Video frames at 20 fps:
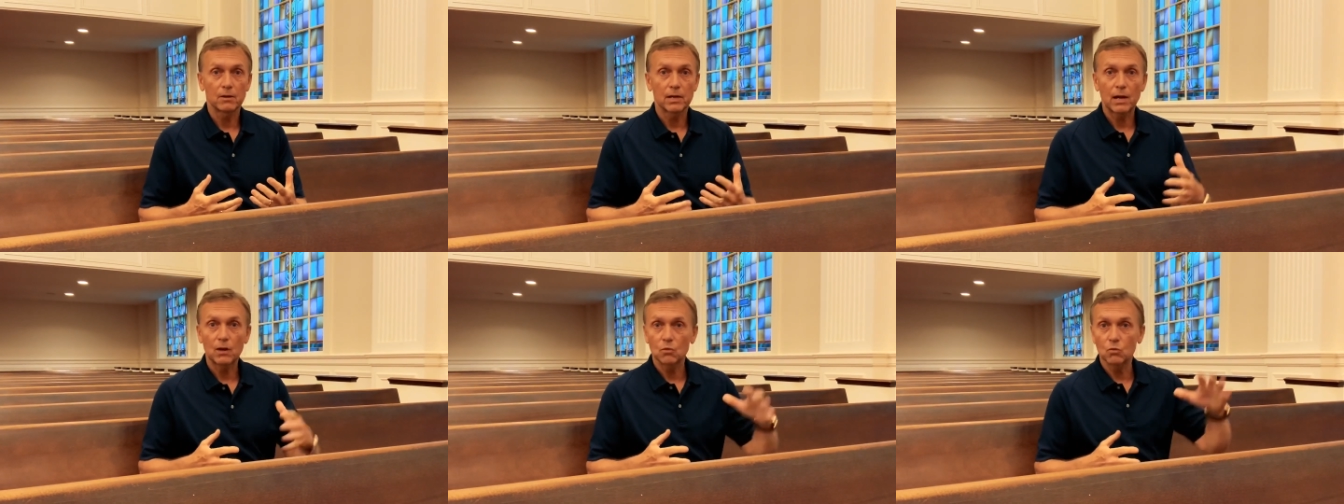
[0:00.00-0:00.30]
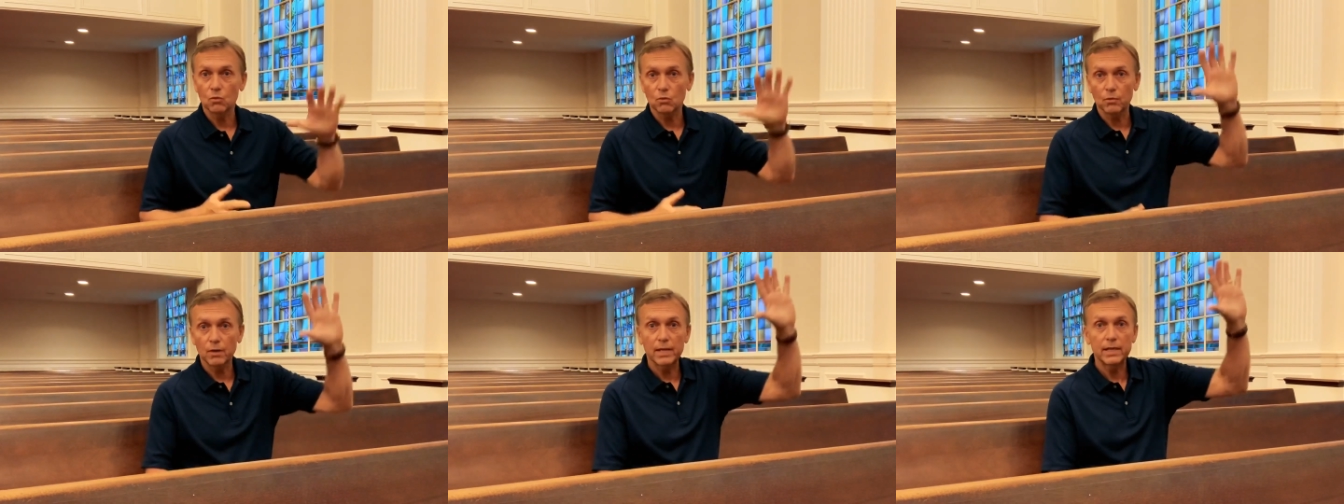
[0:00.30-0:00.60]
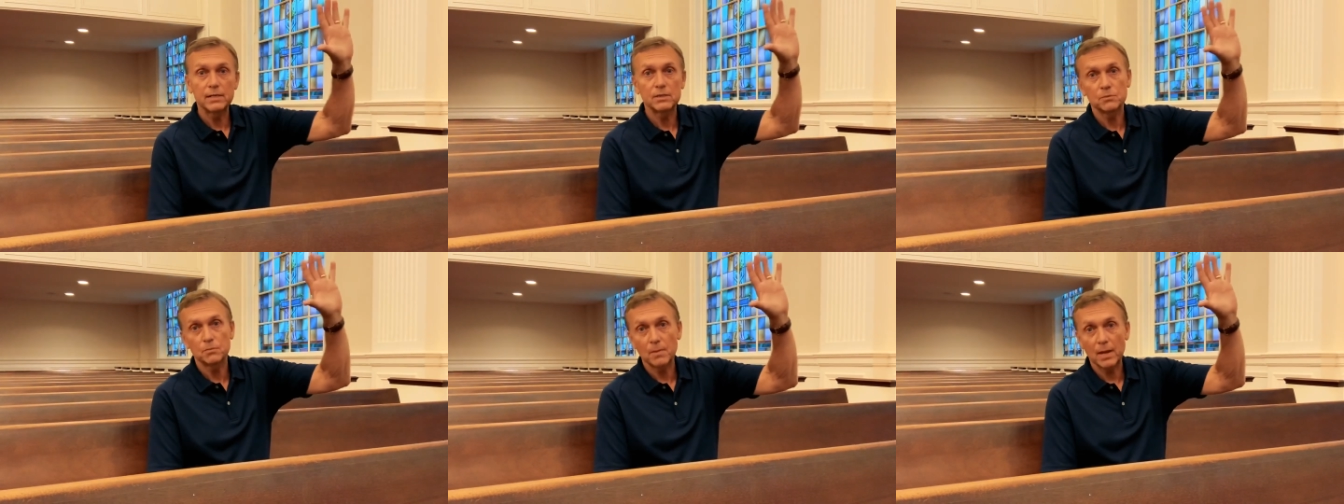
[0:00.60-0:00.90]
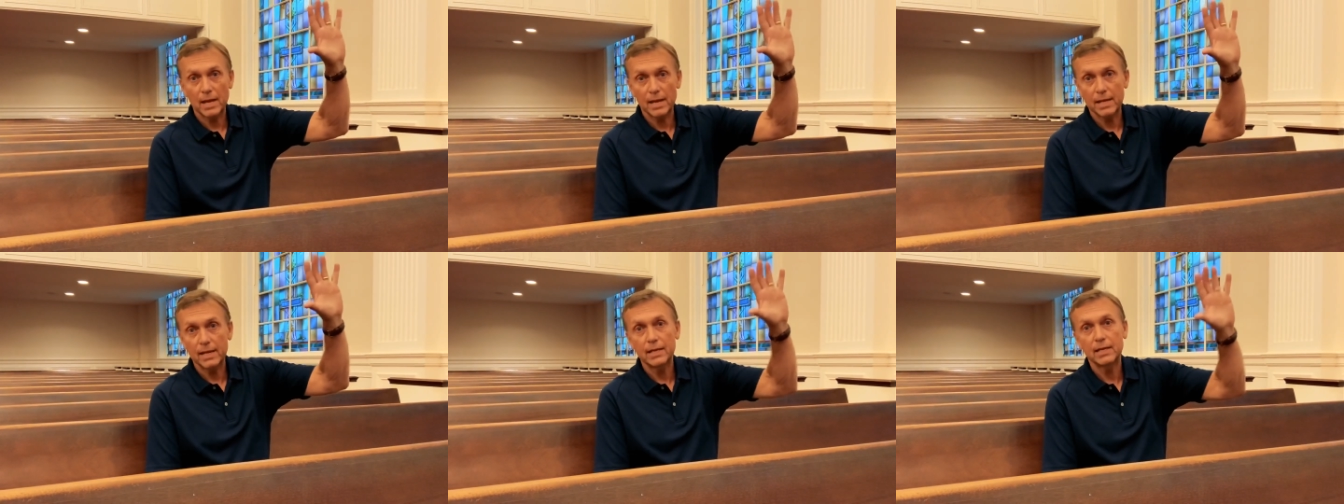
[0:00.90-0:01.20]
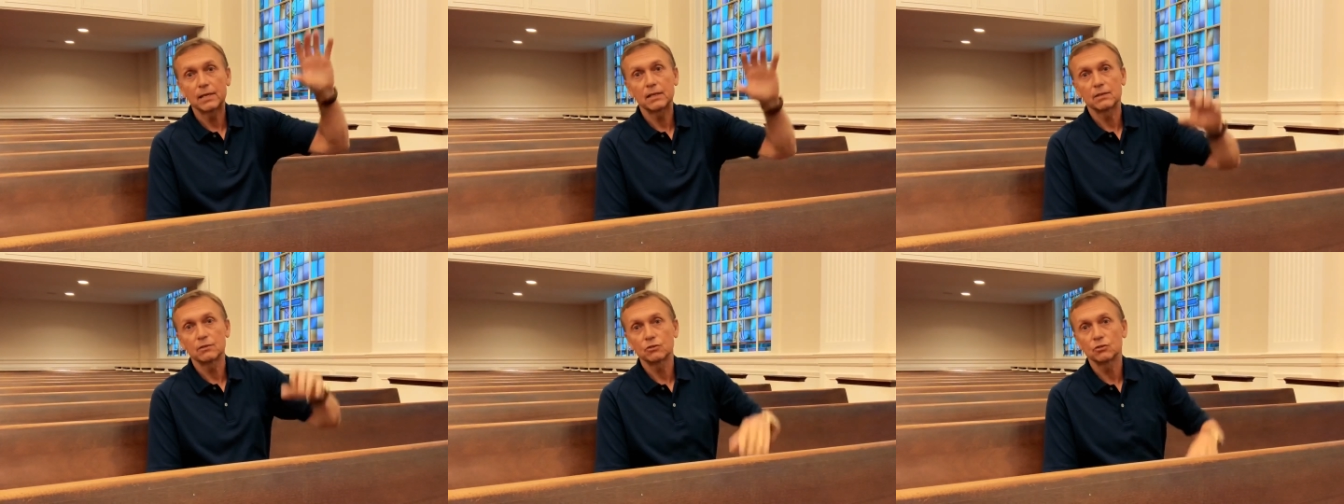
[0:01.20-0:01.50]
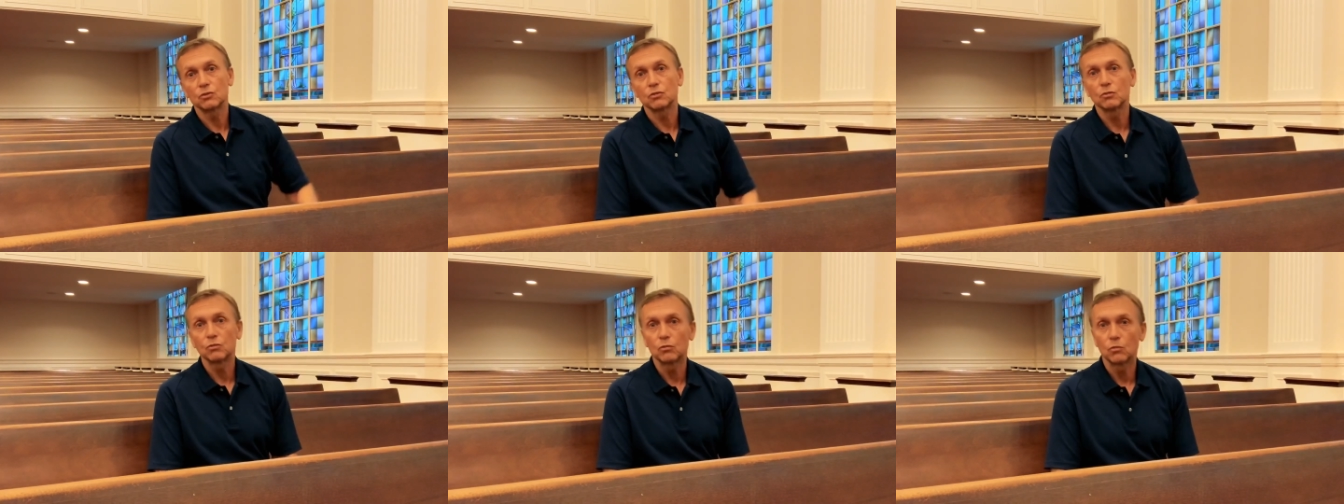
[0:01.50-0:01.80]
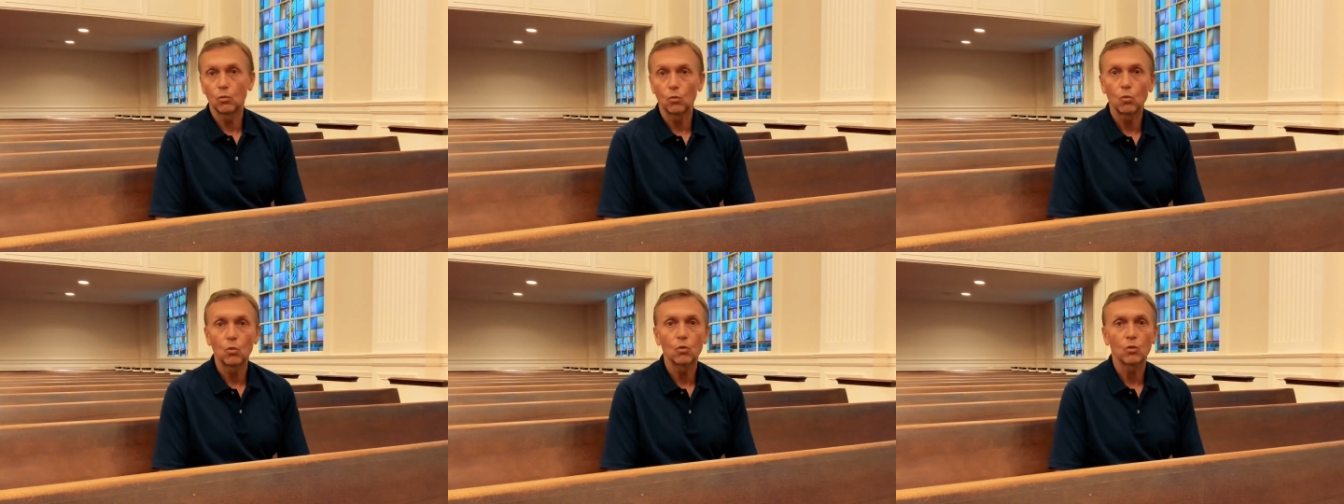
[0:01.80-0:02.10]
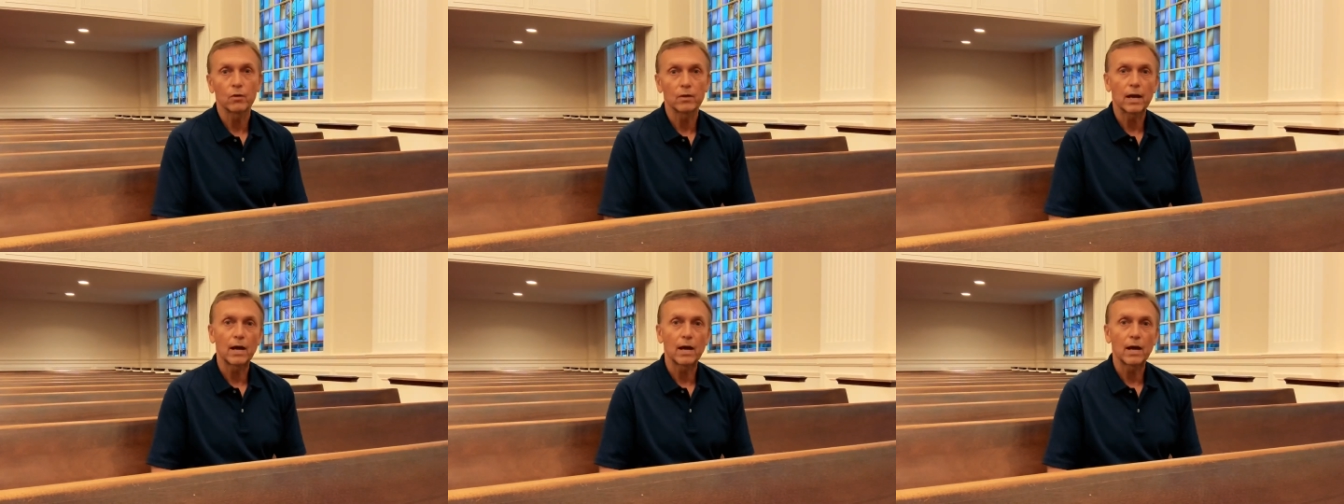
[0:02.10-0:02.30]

I will raise my hand to the Lord.